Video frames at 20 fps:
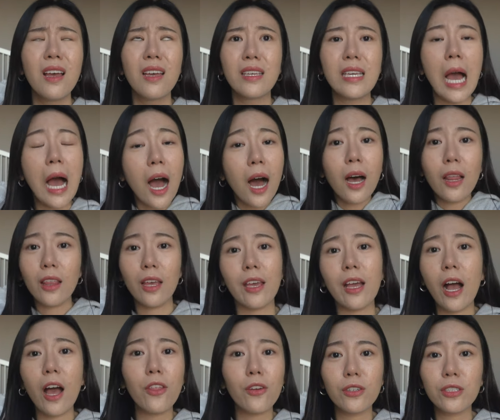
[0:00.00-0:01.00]
yeah,
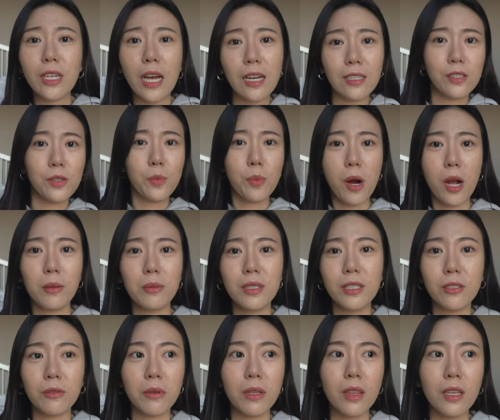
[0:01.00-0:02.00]
like other dads are probably
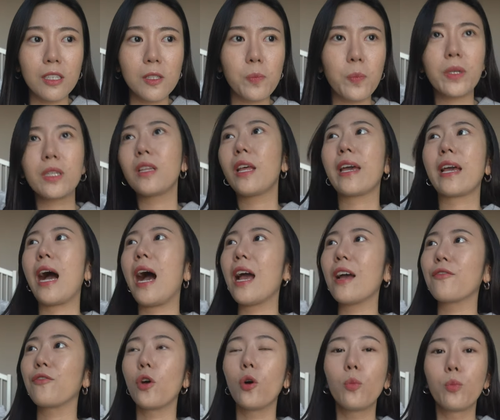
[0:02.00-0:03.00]
doing this, but like I
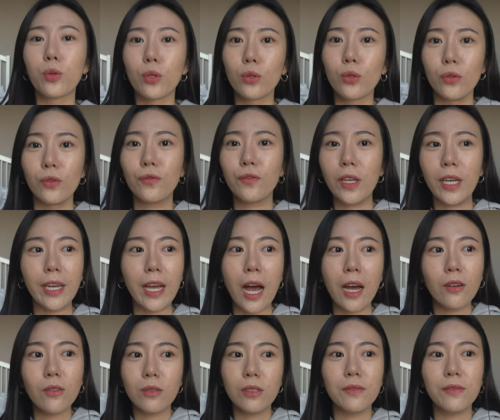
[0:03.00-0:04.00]
have no proof. Like
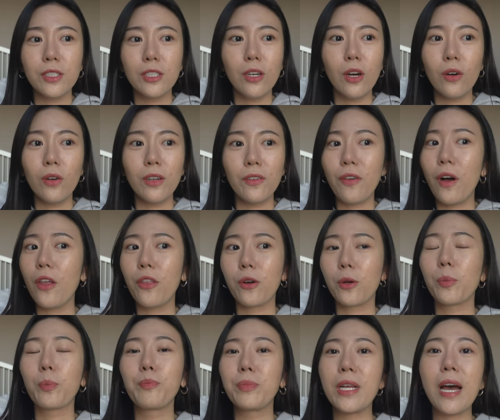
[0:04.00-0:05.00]
I don't even know if
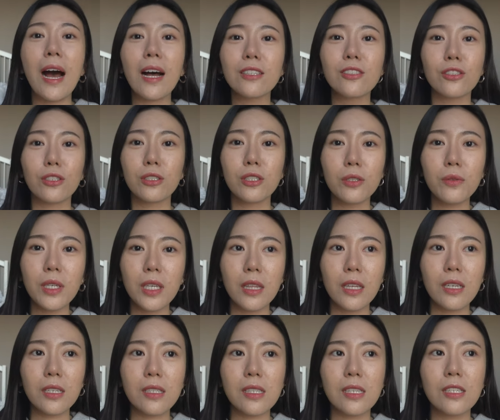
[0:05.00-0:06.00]
other dads are doing
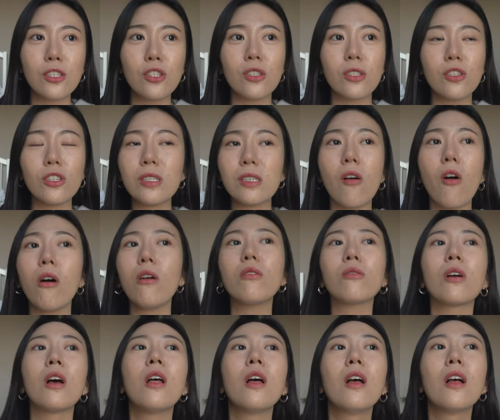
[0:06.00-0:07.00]
this. It's just
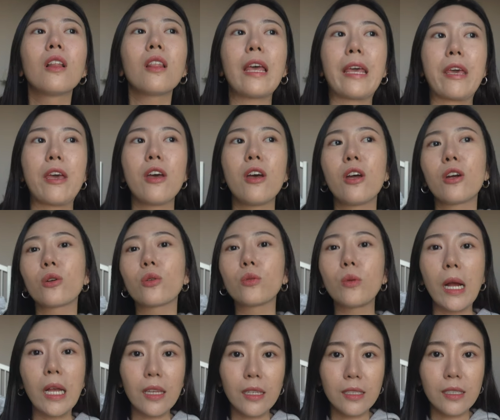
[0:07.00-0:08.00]
all like
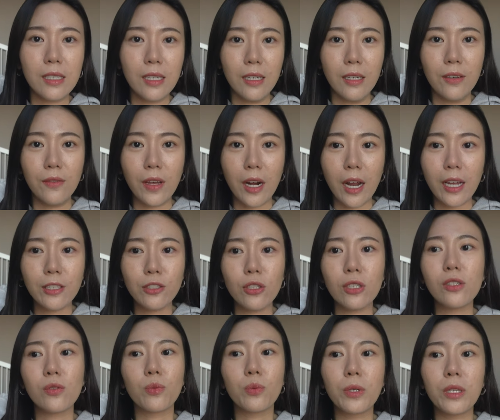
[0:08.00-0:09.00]
relative. And I
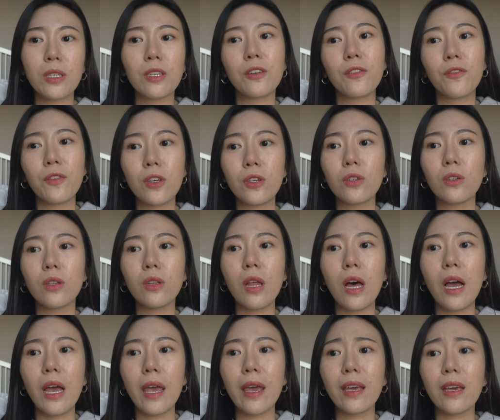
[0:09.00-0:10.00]
just really feel
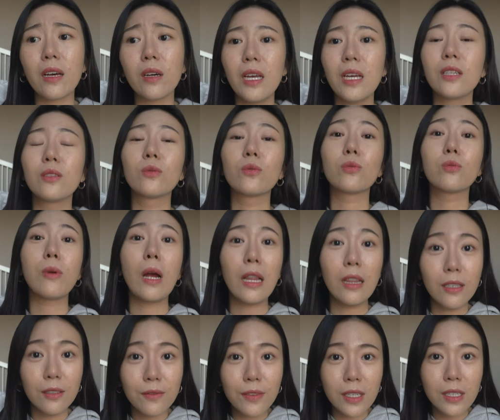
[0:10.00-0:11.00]
like in
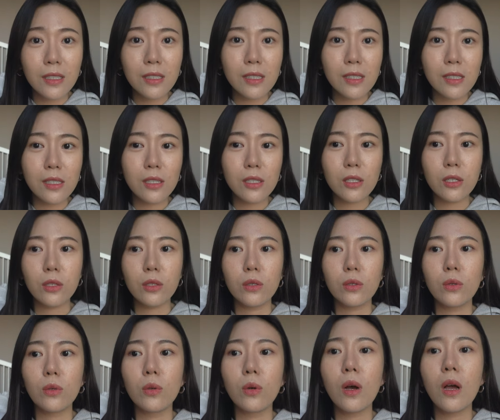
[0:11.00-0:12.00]
relevance
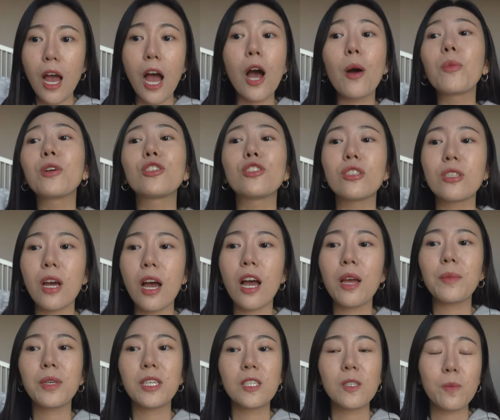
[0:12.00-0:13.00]
to how much
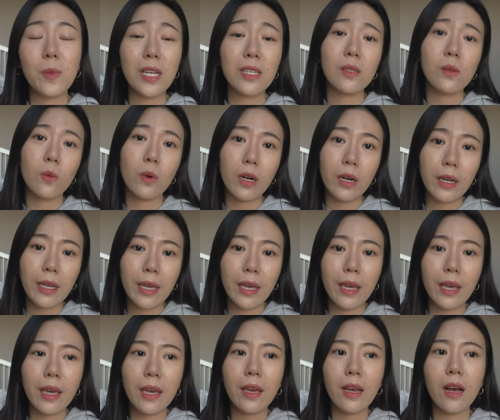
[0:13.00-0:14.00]
time he spends
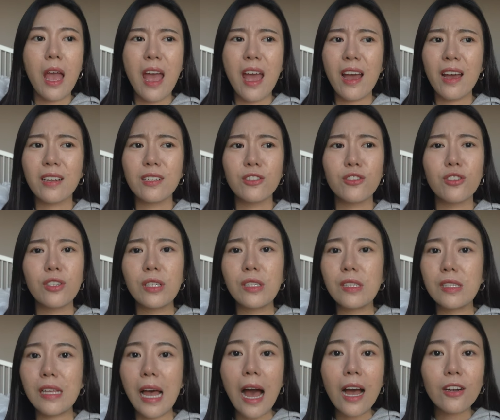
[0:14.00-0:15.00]
working and just
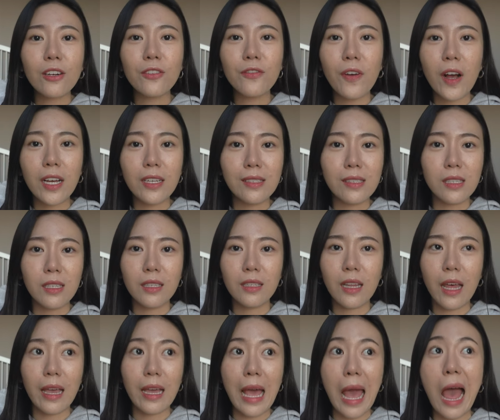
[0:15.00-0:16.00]
sacrificing
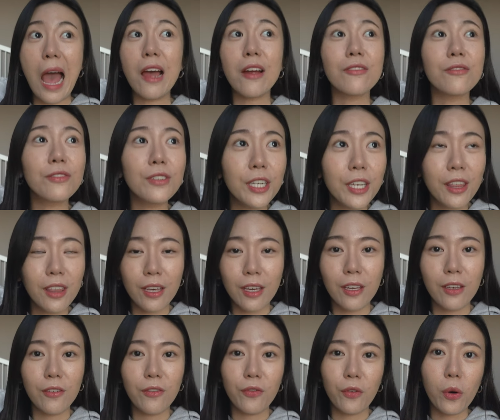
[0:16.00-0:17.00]
like
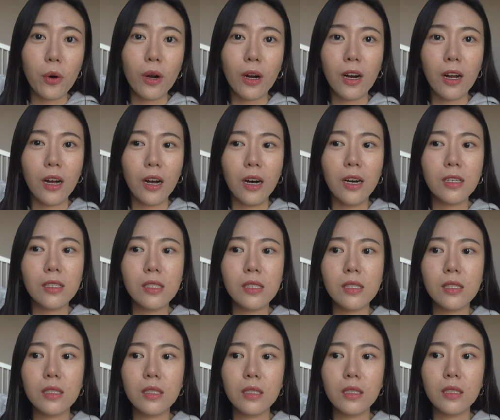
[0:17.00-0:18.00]
everything for
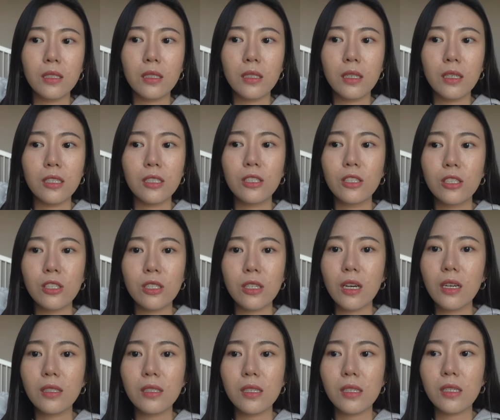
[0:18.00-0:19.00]
us, it's
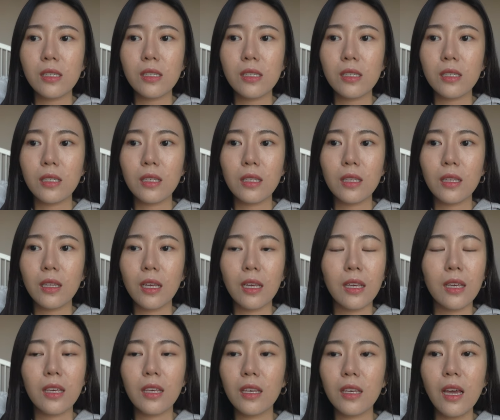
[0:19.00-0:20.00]
just
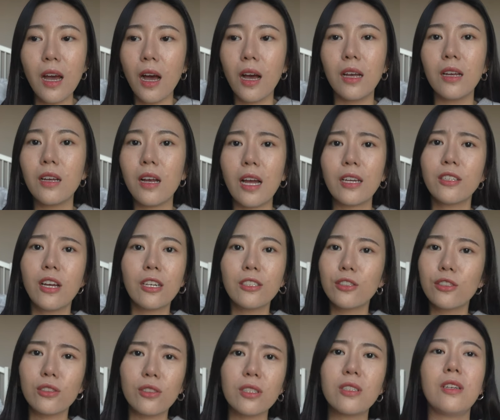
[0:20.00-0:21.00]
like, yeah, I, I
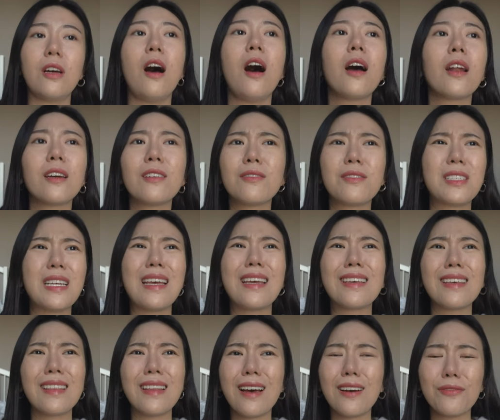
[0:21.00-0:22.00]
should not have
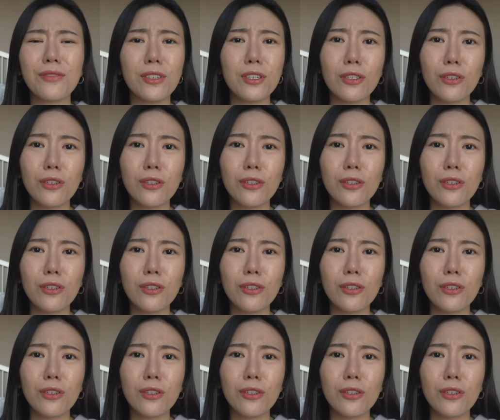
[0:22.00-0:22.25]
taken that for